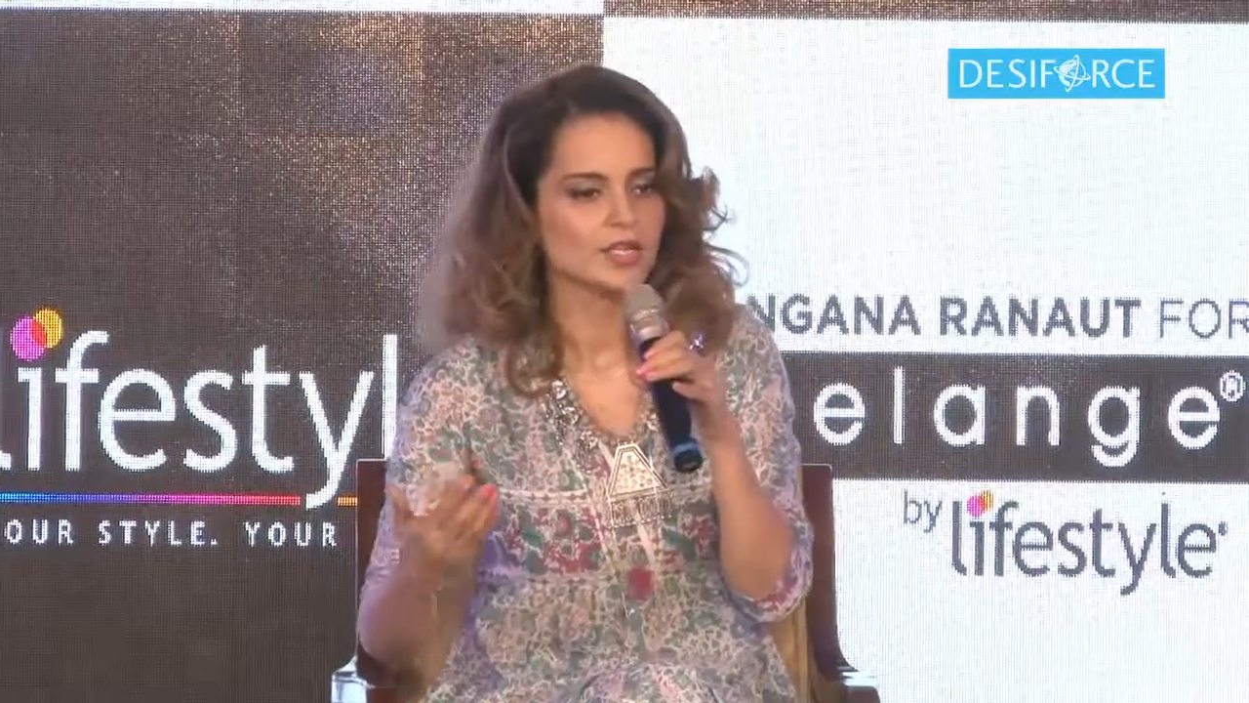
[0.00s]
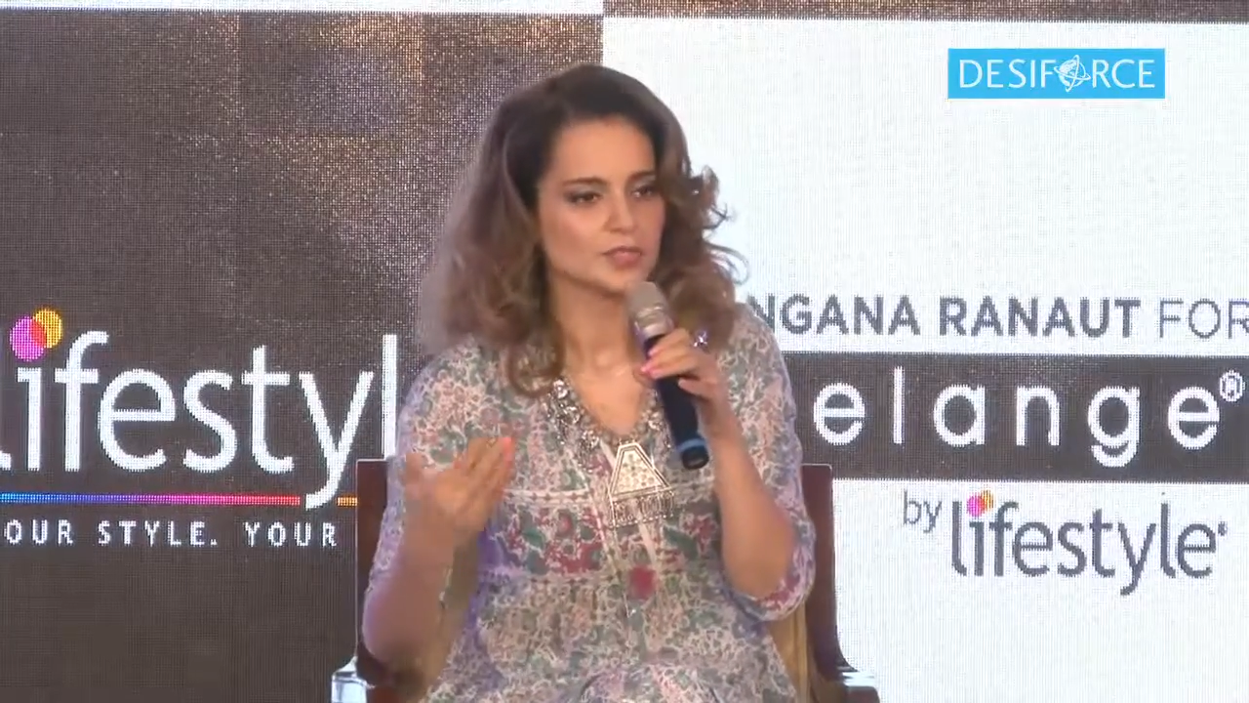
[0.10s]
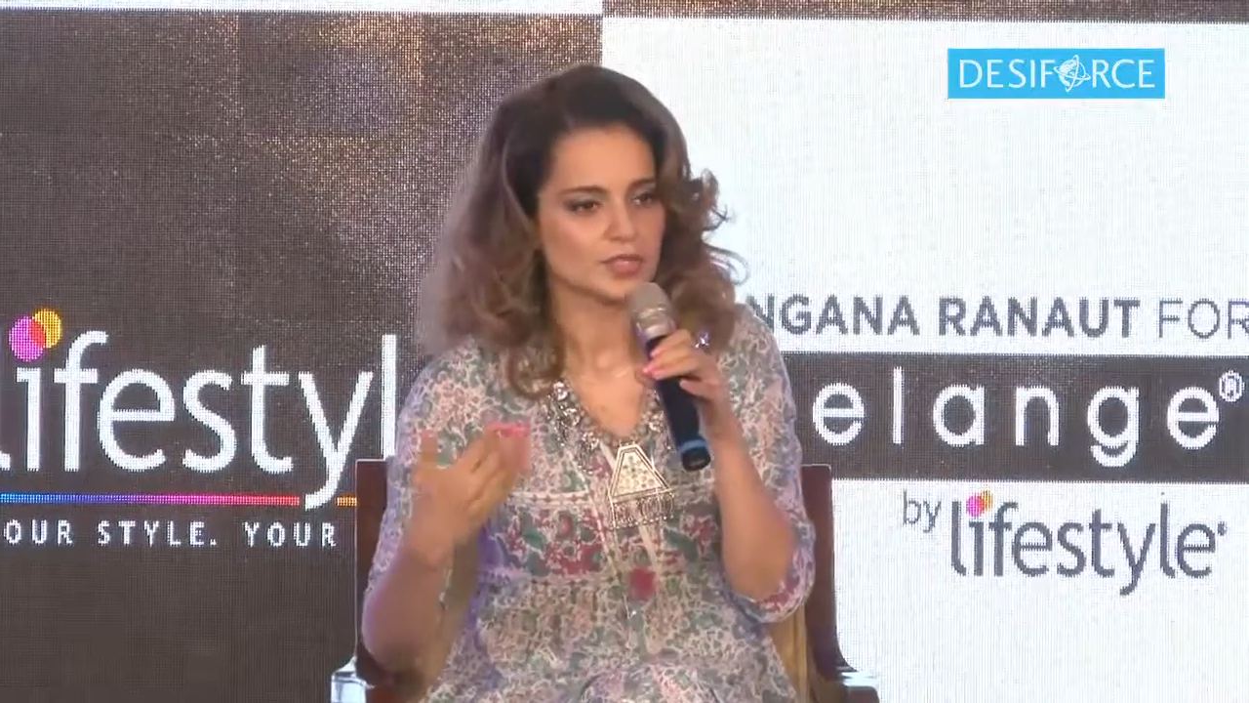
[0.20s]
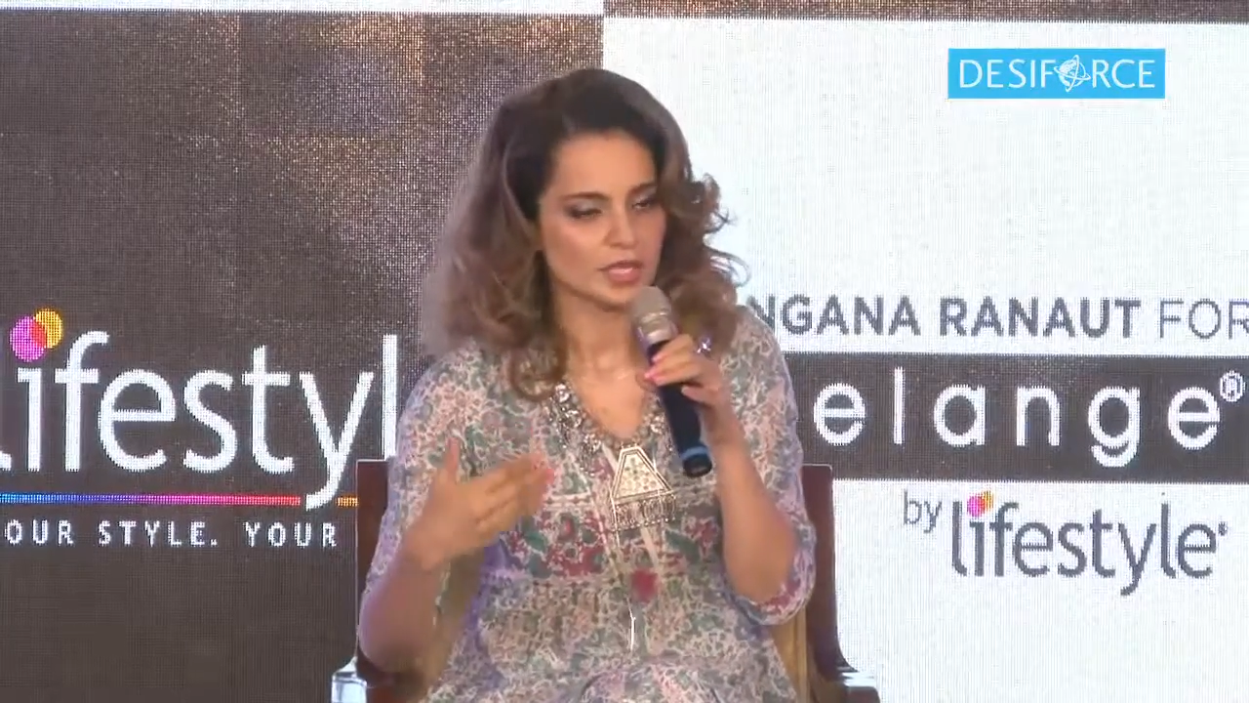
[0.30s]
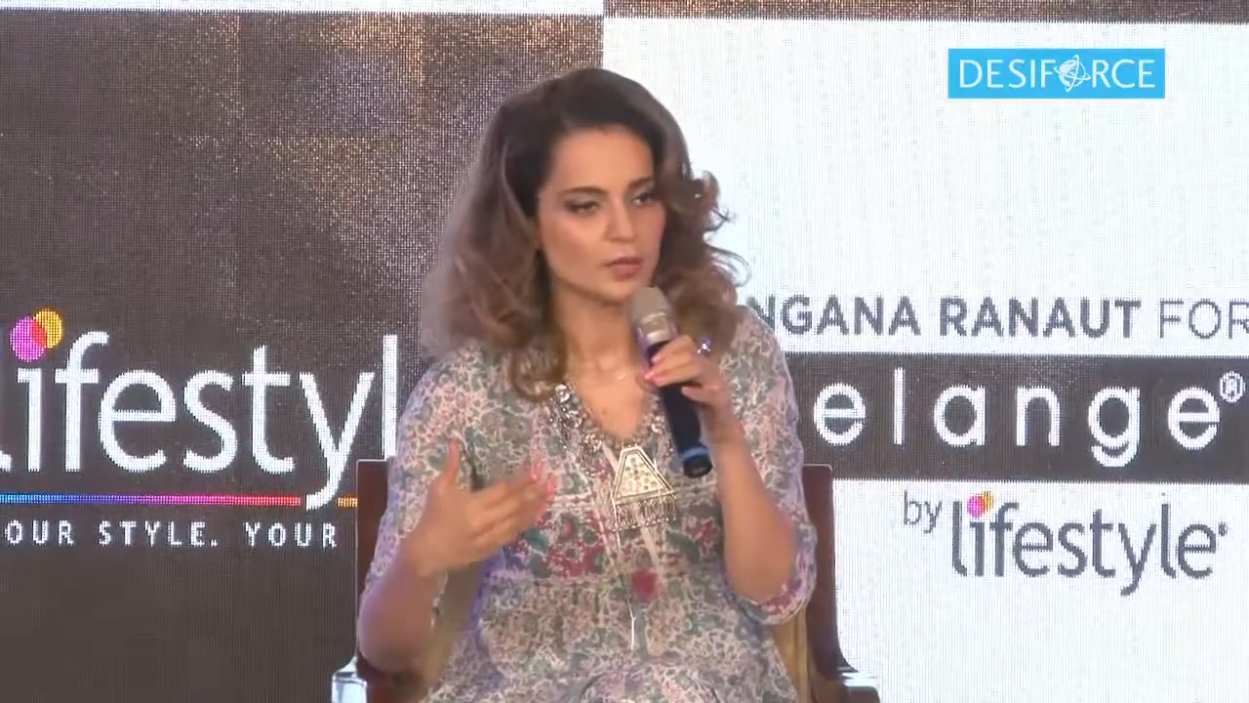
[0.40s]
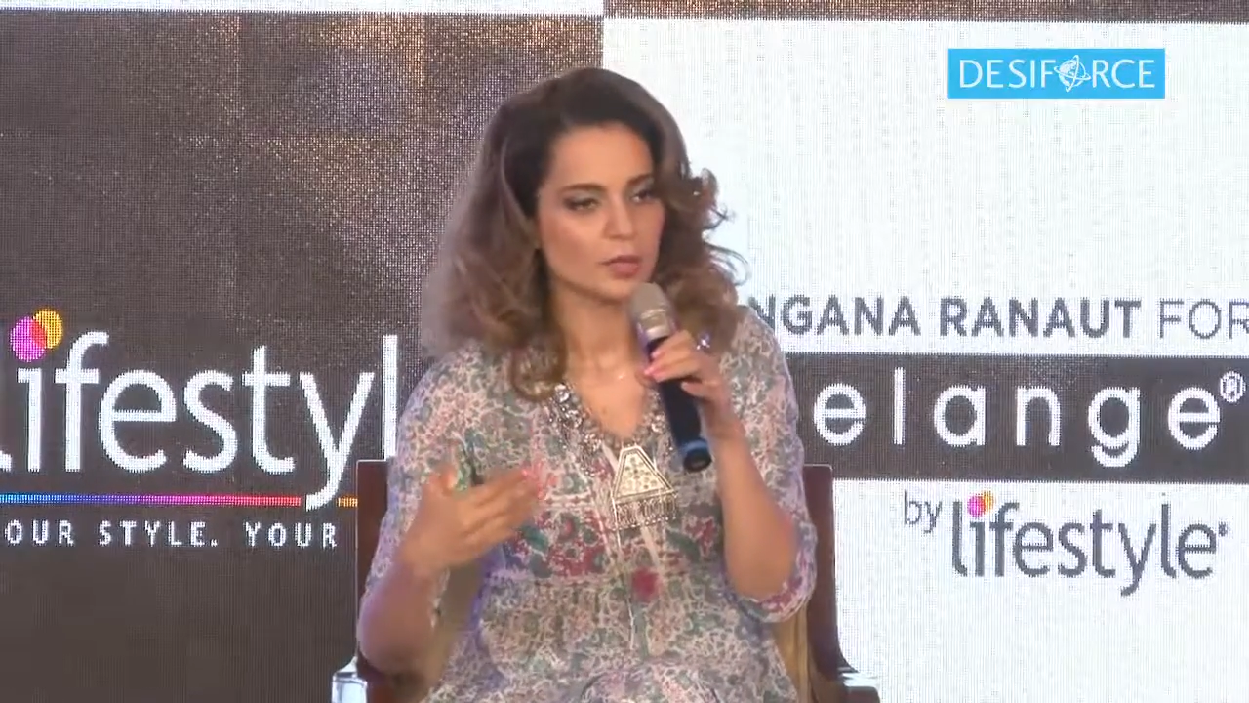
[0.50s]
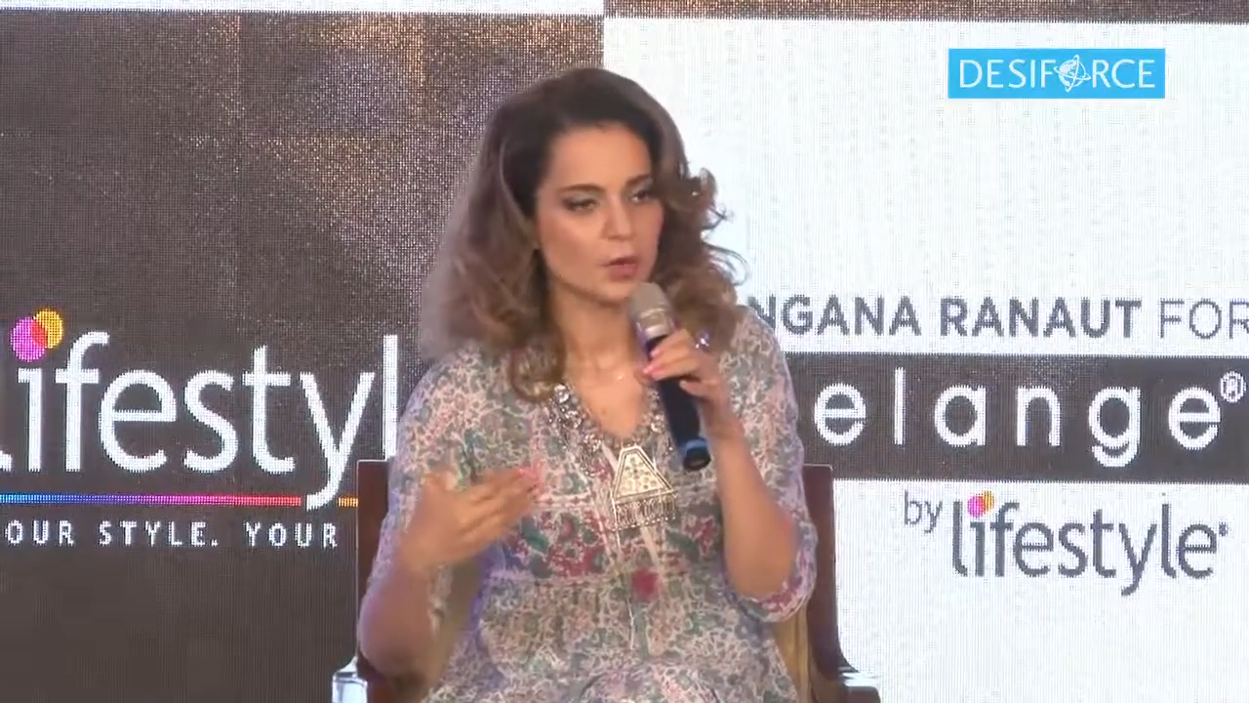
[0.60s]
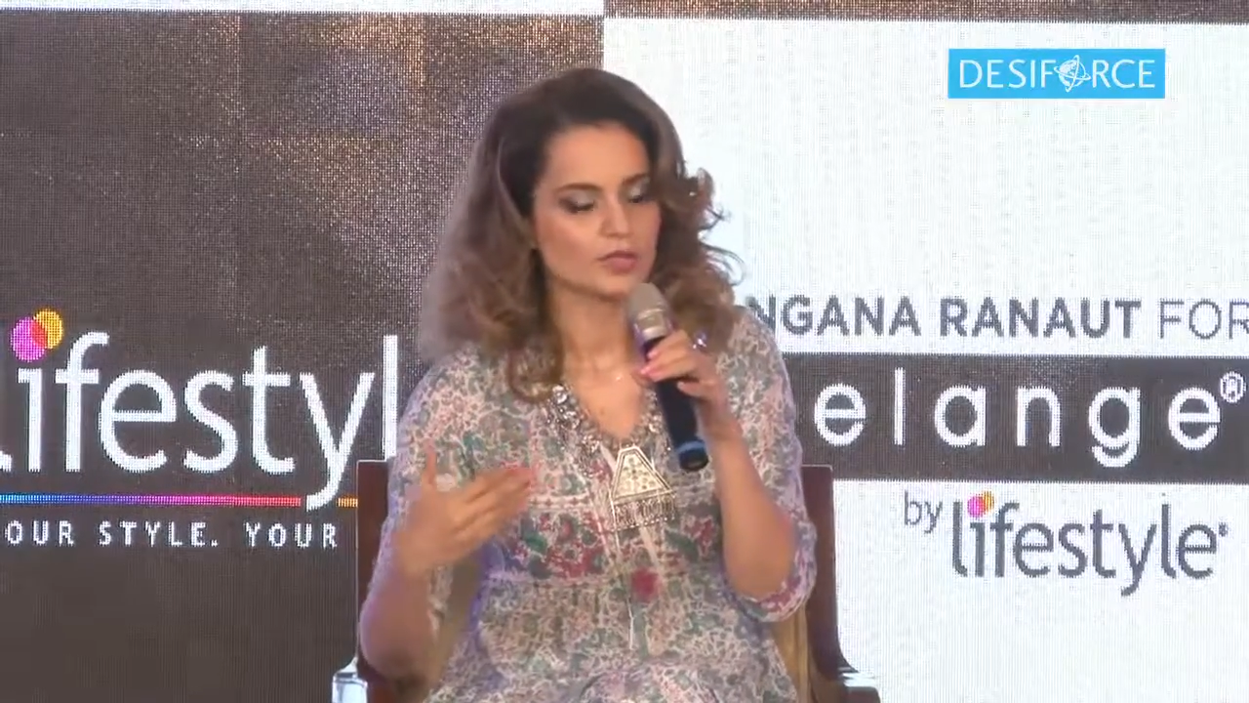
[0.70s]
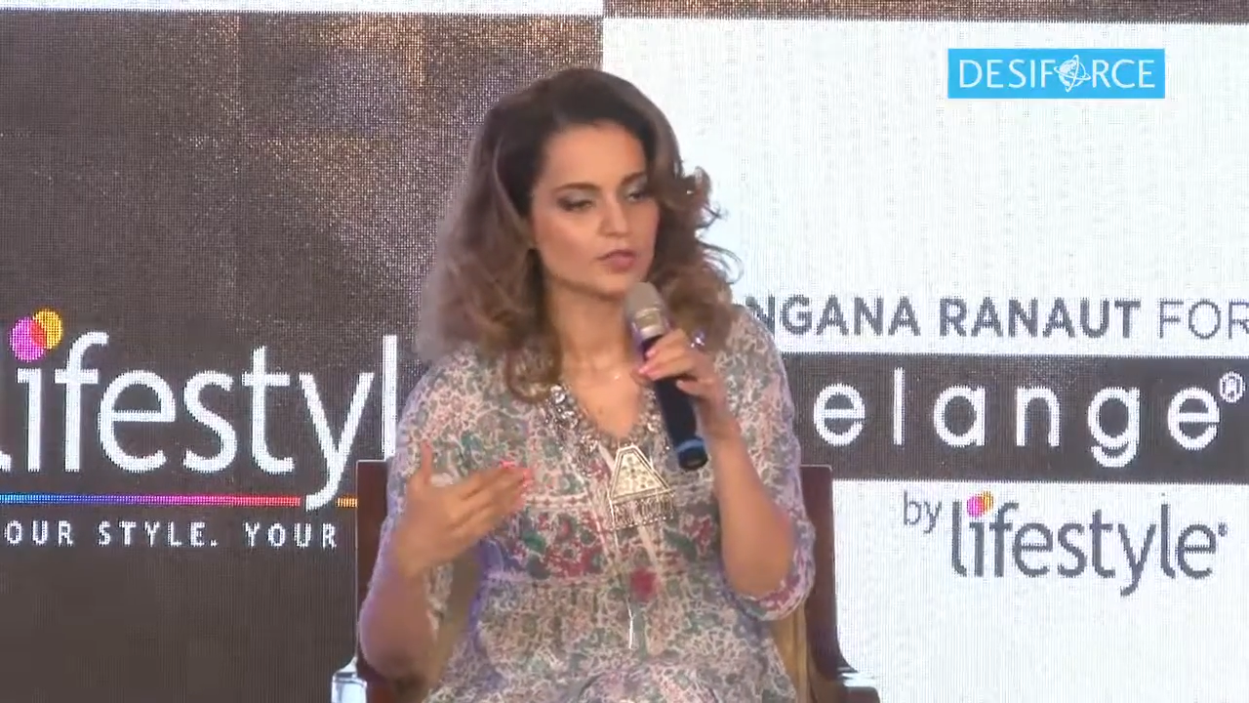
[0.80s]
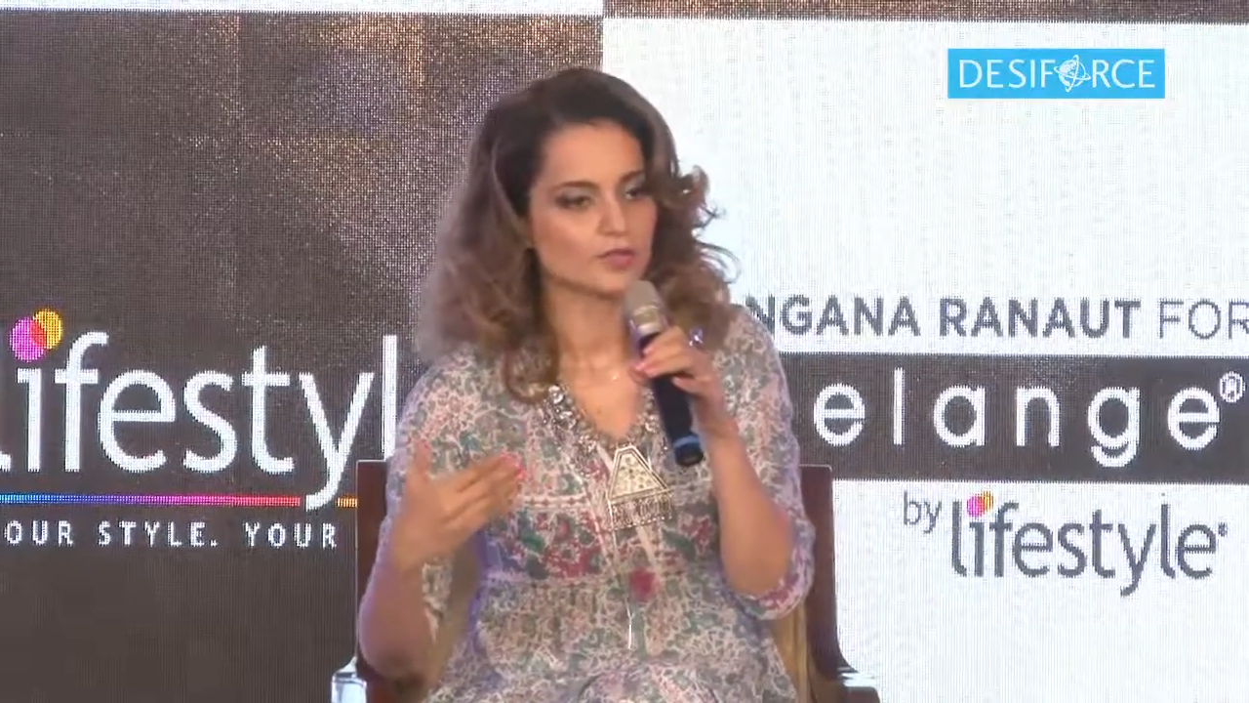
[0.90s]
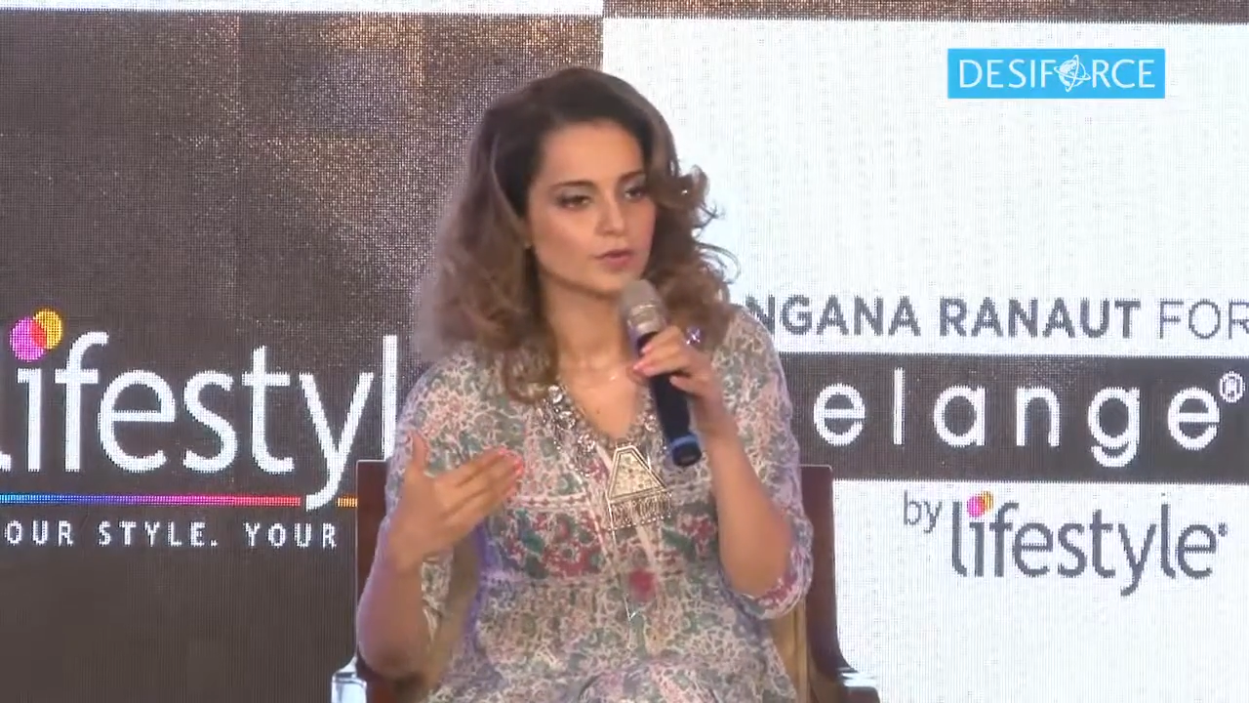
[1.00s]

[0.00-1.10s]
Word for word: So it's important